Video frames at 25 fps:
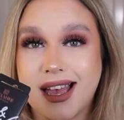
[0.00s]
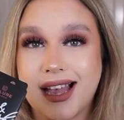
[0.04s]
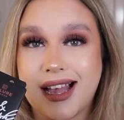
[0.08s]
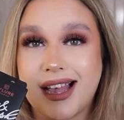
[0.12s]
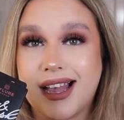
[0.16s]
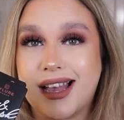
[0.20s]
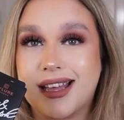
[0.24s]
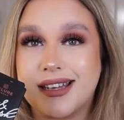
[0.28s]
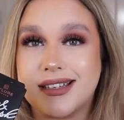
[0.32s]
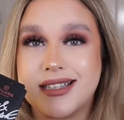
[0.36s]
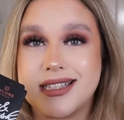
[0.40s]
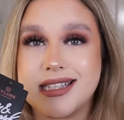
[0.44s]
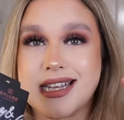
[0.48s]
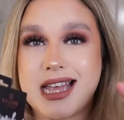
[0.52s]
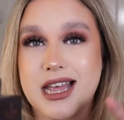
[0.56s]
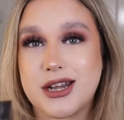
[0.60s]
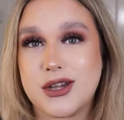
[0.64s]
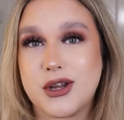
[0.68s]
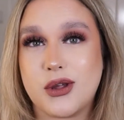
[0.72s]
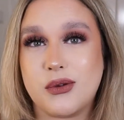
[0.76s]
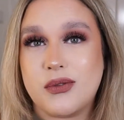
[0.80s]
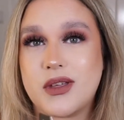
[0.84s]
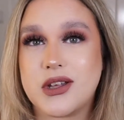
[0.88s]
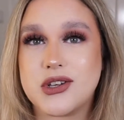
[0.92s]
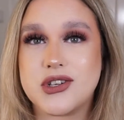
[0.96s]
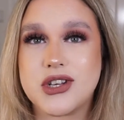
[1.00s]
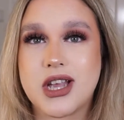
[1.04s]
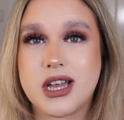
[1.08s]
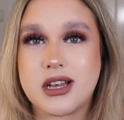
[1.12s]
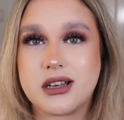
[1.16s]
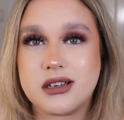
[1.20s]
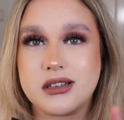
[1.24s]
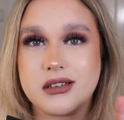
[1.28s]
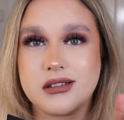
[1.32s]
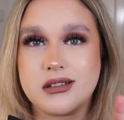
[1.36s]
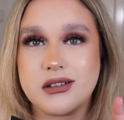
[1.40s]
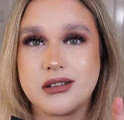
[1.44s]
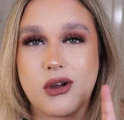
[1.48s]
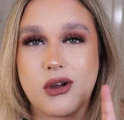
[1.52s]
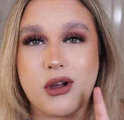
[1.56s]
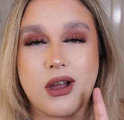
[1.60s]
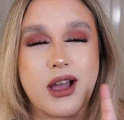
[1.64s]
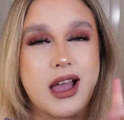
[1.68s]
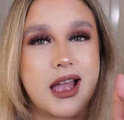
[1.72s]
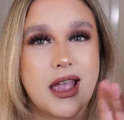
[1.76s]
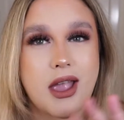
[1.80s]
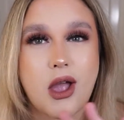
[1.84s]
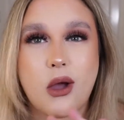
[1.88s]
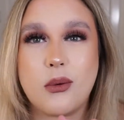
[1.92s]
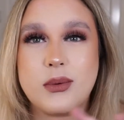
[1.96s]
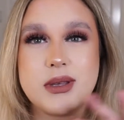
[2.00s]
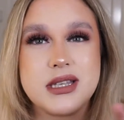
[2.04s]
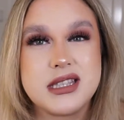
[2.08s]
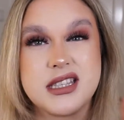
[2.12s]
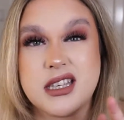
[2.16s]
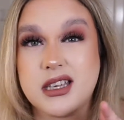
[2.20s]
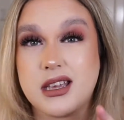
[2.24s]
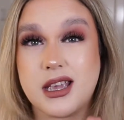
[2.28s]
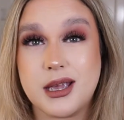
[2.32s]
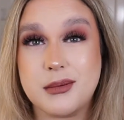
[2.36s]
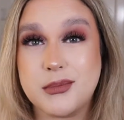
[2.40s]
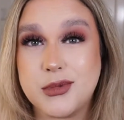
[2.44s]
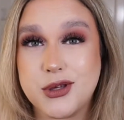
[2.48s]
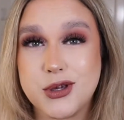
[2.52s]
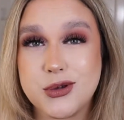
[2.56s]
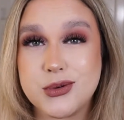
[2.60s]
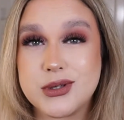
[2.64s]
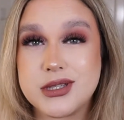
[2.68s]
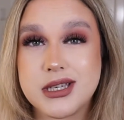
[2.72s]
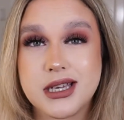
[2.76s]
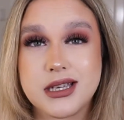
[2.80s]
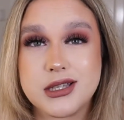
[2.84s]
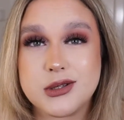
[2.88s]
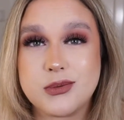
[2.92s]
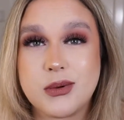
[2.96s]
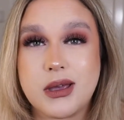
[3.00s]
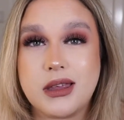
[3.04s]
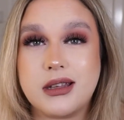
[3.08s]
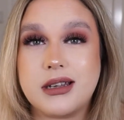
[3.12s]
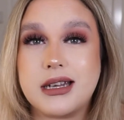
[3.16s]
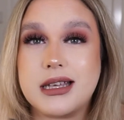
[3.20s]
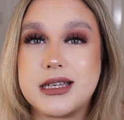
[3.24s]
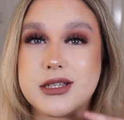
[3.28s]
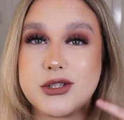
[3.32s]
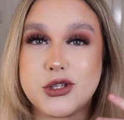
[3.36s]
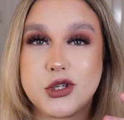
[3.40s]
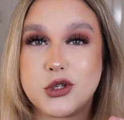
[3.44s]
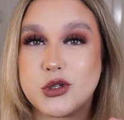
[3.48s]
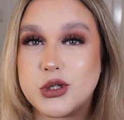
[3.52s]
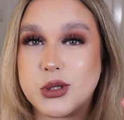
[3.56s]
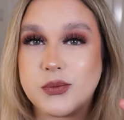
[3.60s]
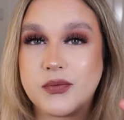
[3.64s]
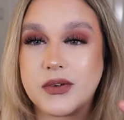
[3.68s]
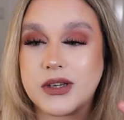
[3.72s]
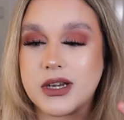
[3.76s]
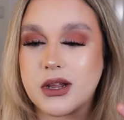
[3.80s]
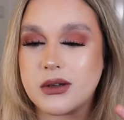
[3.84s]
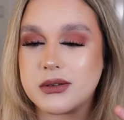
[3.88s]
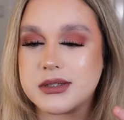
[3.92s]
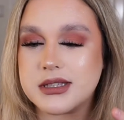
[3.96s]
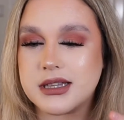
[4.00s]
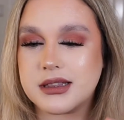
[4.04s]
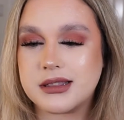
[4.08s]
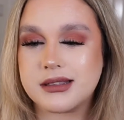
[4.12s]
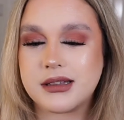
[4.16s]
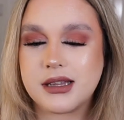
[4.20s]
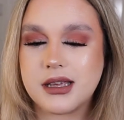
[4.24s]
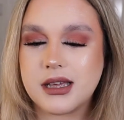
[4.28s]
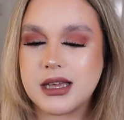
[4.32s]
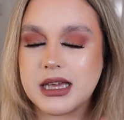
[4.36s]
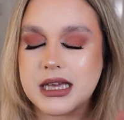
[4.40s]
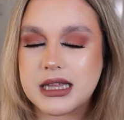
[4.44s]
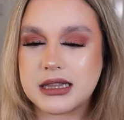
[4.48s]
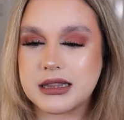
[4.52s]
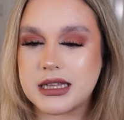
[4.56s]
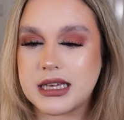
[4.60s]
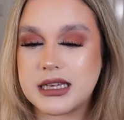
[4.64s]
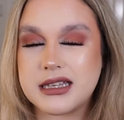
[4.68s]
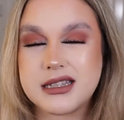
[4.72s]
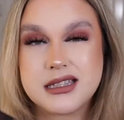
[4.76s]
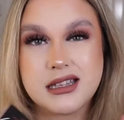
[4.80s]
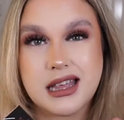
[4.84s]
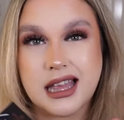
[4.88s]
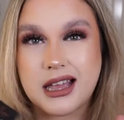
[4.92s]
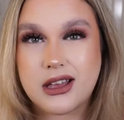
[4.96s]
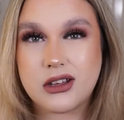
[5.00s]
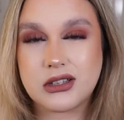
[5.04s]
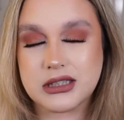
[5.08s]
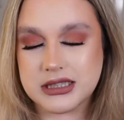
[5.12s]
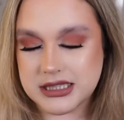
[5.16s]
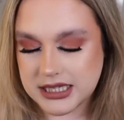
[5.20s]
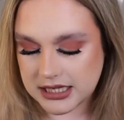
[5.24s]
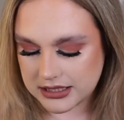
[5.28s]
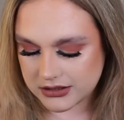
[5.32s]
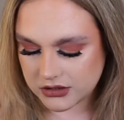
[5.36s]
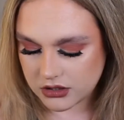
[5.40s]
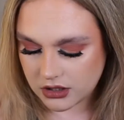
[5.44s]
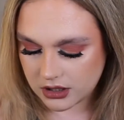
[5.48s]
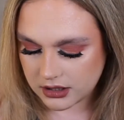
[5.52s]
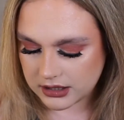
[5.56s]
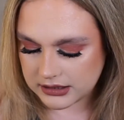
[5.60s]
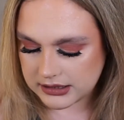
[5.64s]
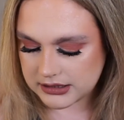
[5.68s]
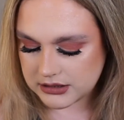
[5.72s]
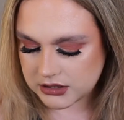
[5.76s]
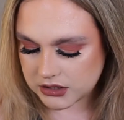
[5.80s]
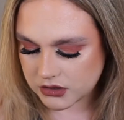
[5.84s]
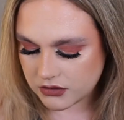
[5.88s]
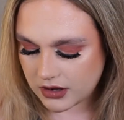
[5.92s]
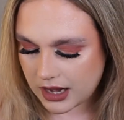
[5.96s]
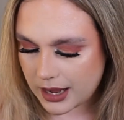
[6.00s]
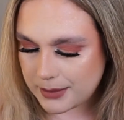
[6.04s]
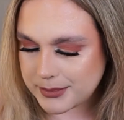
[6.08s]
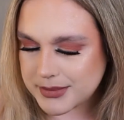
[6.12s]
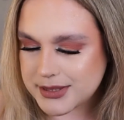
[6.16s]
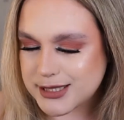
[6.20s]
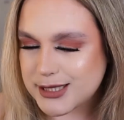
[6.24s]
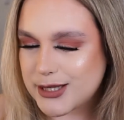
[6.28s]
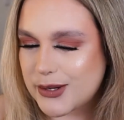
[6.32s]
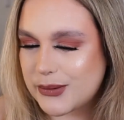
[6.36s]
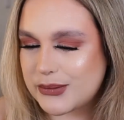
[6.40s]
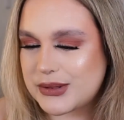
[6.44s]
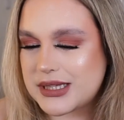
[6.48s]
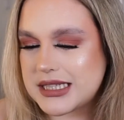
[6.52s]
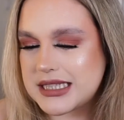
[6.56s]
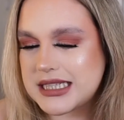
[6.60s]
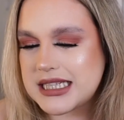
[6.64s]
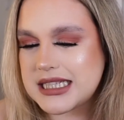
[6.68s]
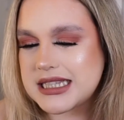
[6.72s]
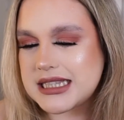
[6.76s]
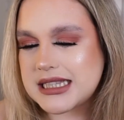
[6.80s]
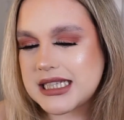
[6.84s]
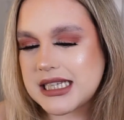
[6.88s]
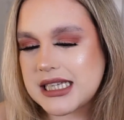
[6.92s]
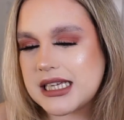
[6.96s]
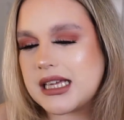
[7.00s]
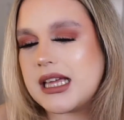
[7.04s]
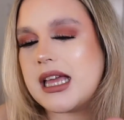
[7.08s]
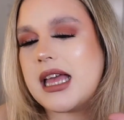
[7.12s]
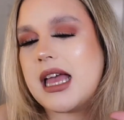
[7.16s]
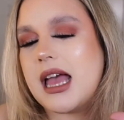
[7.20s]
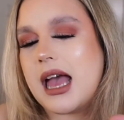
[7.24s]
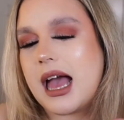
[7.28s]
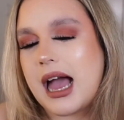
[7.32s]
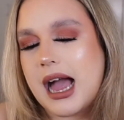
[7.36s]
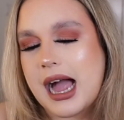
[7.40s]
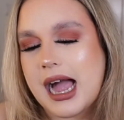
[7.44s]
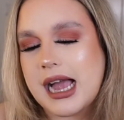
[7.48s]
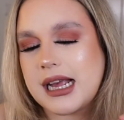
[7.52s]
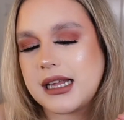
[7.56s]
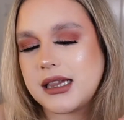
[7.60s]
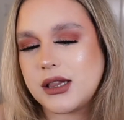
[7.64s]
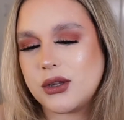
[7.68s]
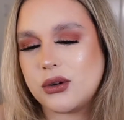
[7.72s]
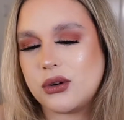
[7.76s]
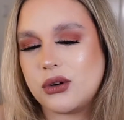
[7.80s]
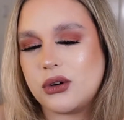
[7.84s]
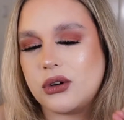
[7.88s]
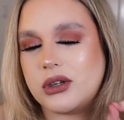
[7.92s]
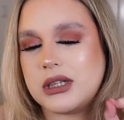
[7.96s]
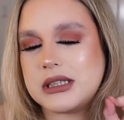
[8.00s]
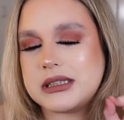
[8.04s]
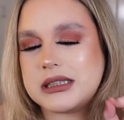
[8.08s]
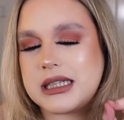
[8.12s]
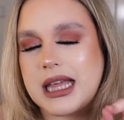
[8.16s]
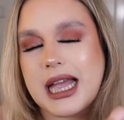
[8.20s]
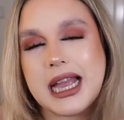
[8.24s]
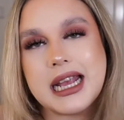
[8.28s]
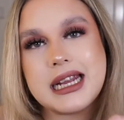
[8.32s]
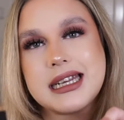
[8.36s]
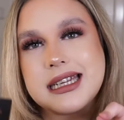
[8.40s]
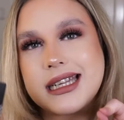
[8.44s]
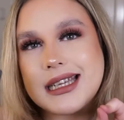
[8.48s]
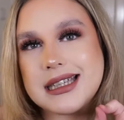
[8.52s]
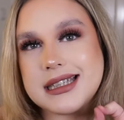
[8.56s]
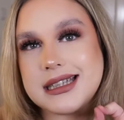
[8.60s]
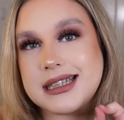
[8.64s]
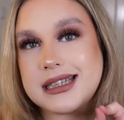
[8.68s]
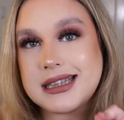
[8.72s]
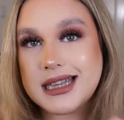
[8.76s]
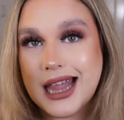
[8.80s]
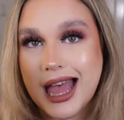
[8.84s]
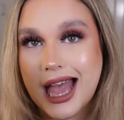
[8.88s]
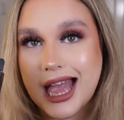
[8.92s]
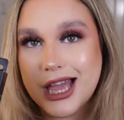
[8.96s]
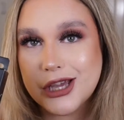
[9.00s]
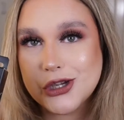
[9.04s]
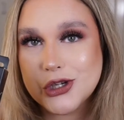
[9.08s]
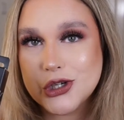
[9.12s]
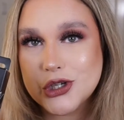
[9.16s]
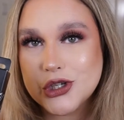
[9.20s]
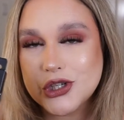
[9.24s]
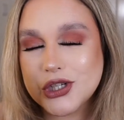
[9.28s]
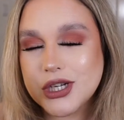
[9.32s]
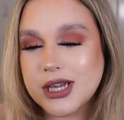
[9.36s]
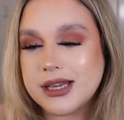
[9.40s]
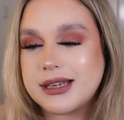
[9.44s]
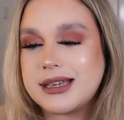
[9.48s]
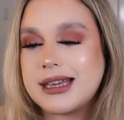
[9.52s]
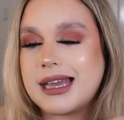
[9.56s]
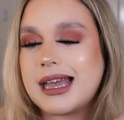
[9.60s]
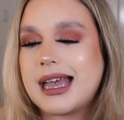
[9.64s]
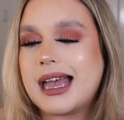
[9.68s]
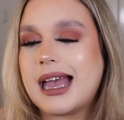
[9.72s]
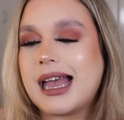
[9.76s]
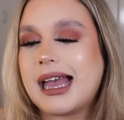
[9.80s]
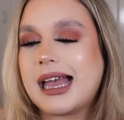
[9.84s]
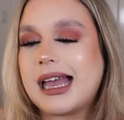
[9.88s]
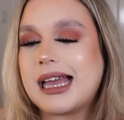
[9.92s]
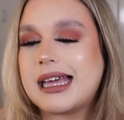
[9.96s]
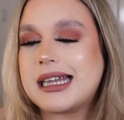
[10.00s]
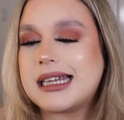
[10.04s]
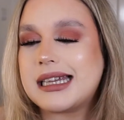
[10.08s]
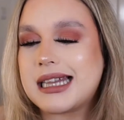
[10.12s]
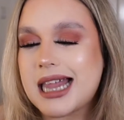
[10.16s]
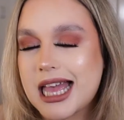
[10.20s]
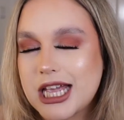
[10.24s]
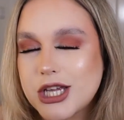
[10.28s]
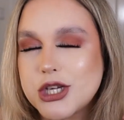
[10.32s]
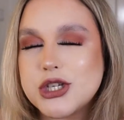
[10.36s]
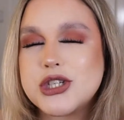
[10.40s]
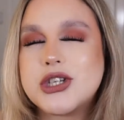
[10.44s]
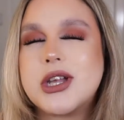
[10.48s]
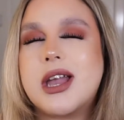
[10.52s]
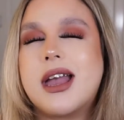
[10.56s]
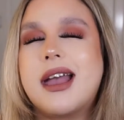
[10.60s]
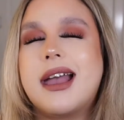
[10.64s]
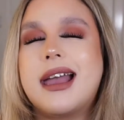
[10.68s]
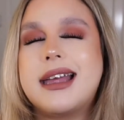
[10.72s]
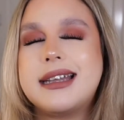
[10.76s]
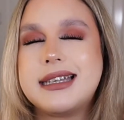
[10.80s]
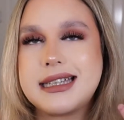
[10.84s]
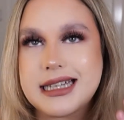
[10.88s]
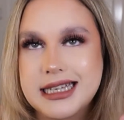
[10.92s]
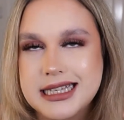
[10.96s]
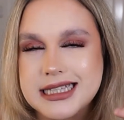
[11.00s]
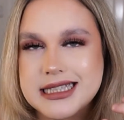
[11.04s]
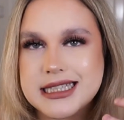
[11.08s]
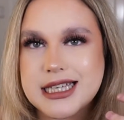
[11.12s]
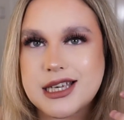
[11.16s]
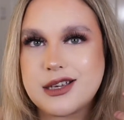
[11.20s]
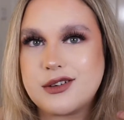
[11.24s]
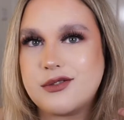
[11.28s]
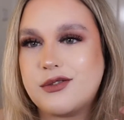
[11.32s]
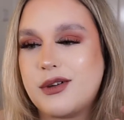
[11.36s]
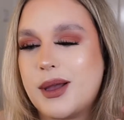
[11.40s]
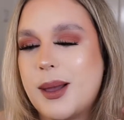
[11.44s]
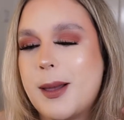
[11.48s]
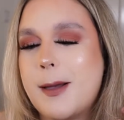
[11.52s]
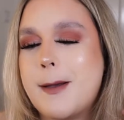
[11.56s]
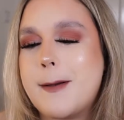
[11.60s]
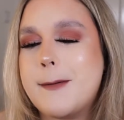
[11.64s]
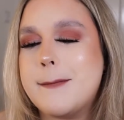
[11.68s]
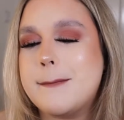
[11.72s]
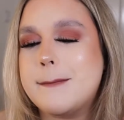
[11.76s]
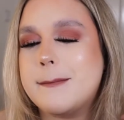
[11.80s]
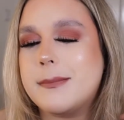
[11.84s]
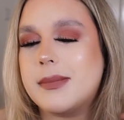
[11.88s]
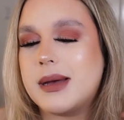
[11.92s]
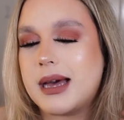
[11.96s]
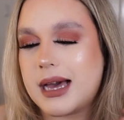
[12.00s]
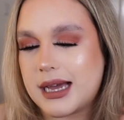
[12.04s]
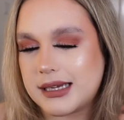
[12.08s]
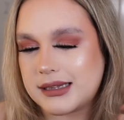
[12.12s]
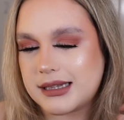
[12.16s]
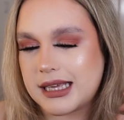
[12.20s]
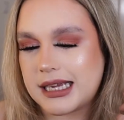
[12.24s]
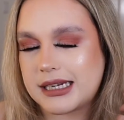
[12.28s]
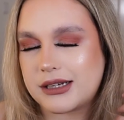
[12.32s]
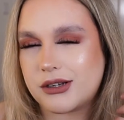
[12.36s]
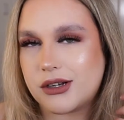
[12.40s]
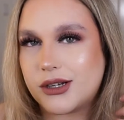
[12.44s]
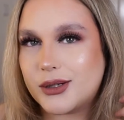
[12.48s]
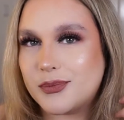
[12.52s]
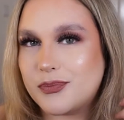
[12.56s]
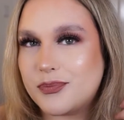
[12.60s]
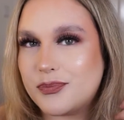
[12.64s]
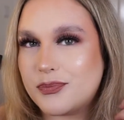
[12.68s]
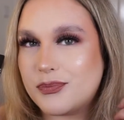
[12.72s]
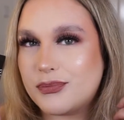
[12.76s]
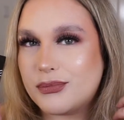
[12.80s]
And I know that Jack, I always see him use it as well in his YouTube videos and things like on TikTok and Instagram. So this is the Eyeliner Line and Lash Adhesive Eyeliner.